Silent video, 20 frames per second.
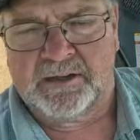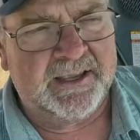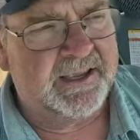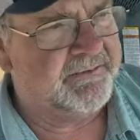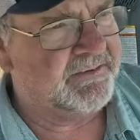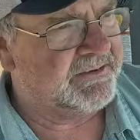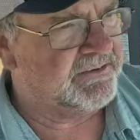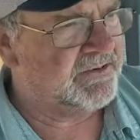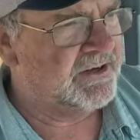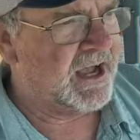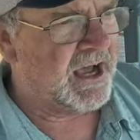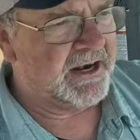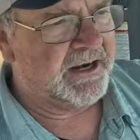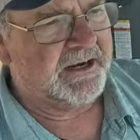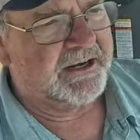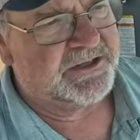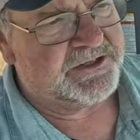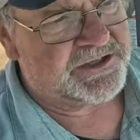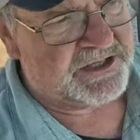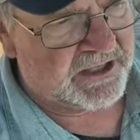If it's not a
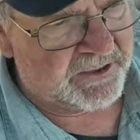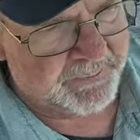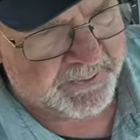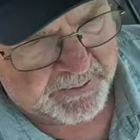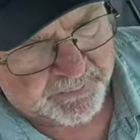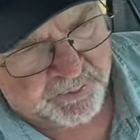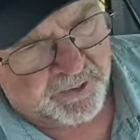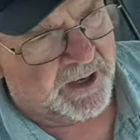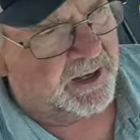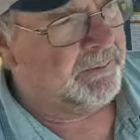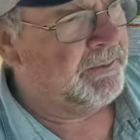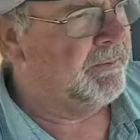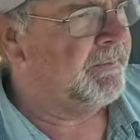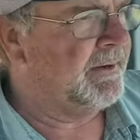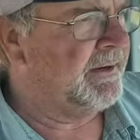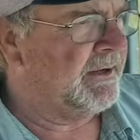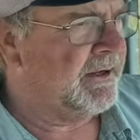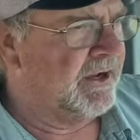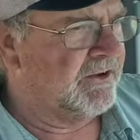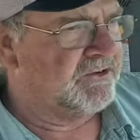legitimate problem
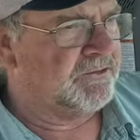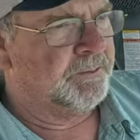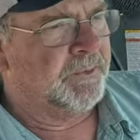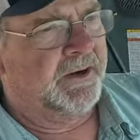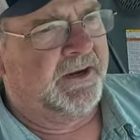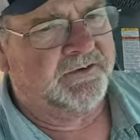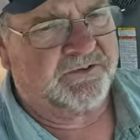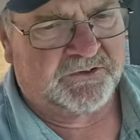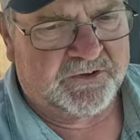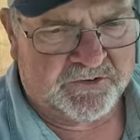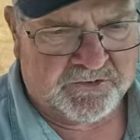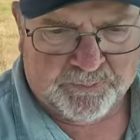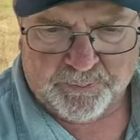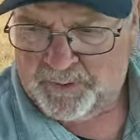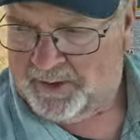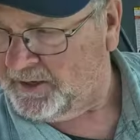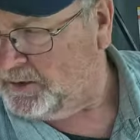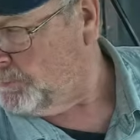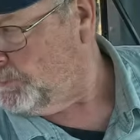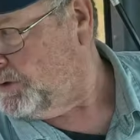and the customer has just
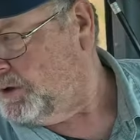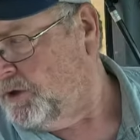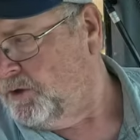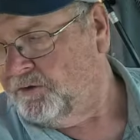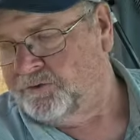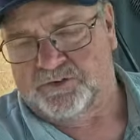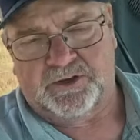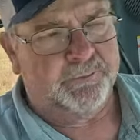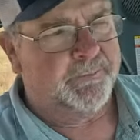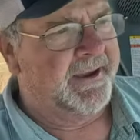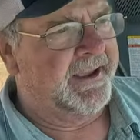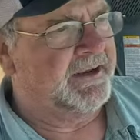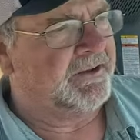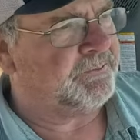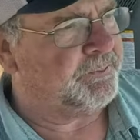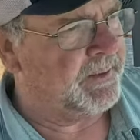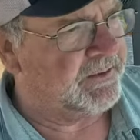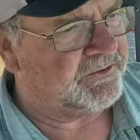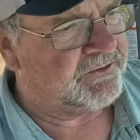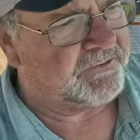plain abused, he ran
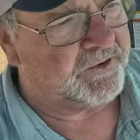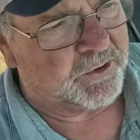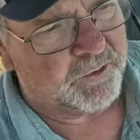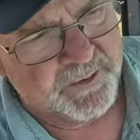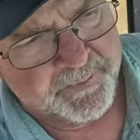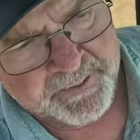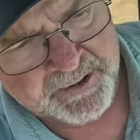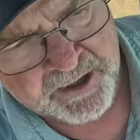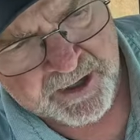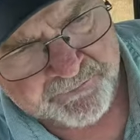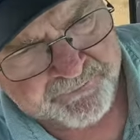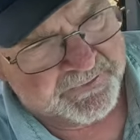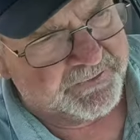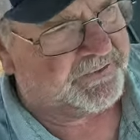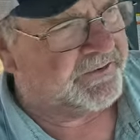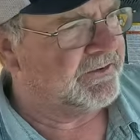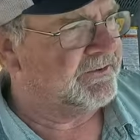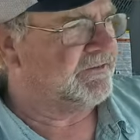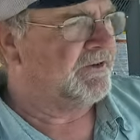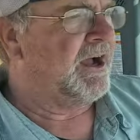his piece of equipment off
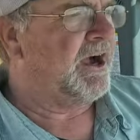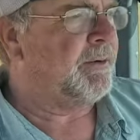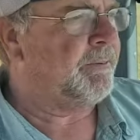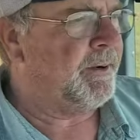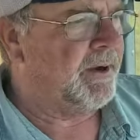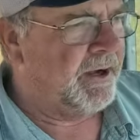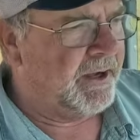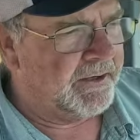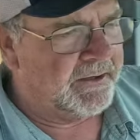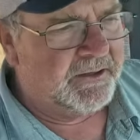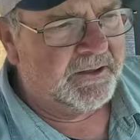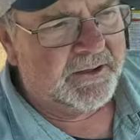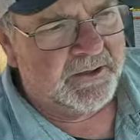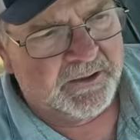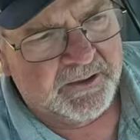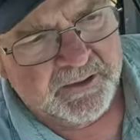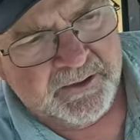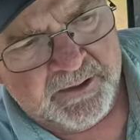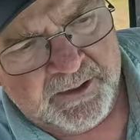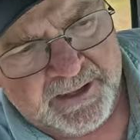into a stock pond
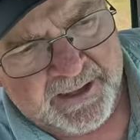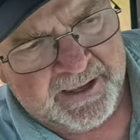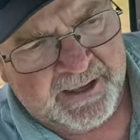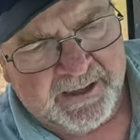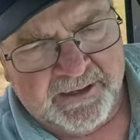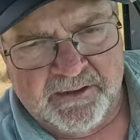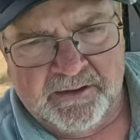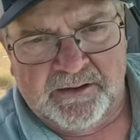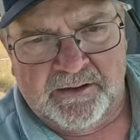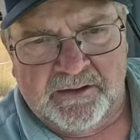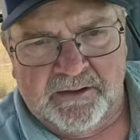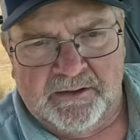and